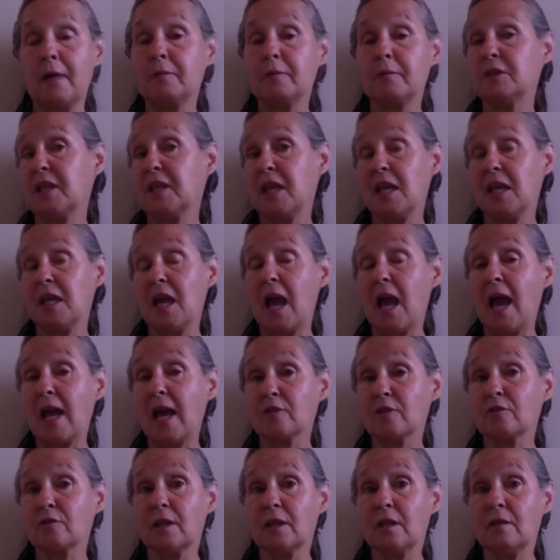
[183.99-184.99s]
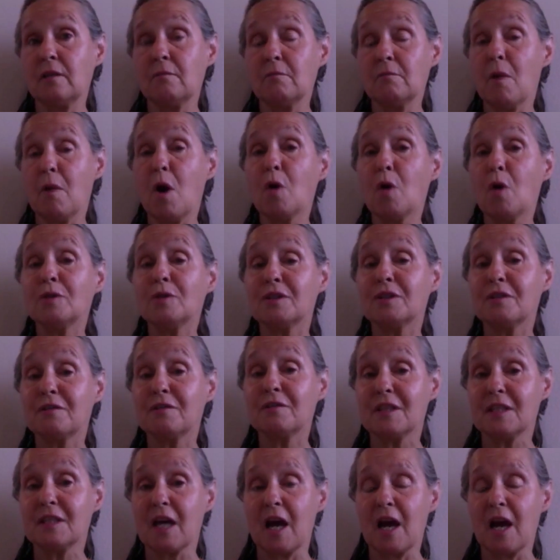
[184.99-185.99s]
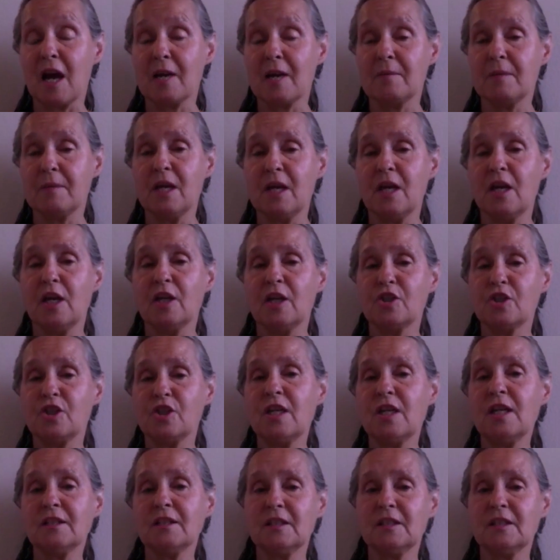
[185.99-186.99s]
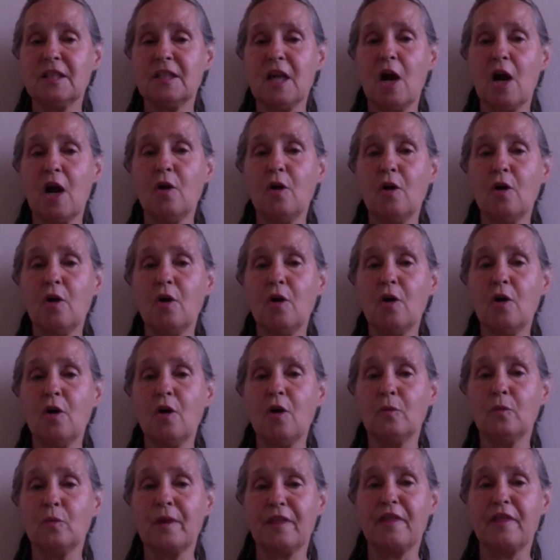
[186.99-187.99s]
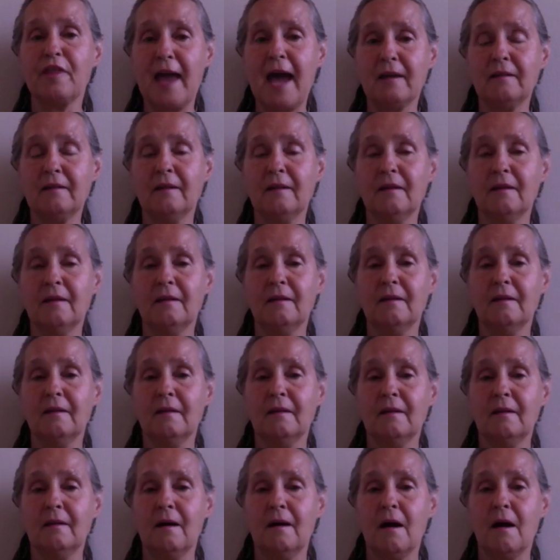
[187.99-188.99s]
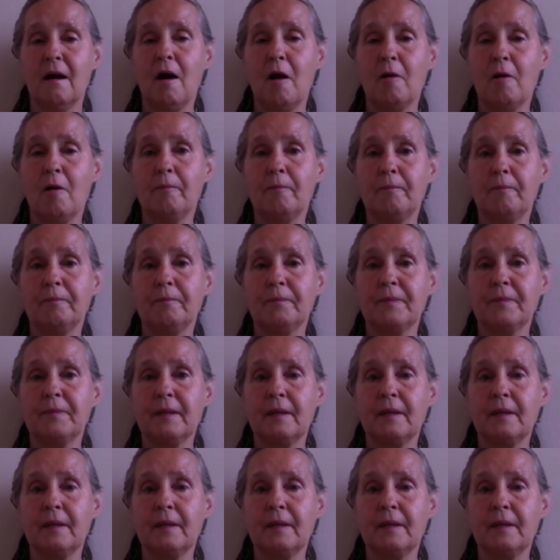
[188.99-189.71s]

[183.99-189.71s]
So sometimes, and I would say actually most of the time, she has dealt with that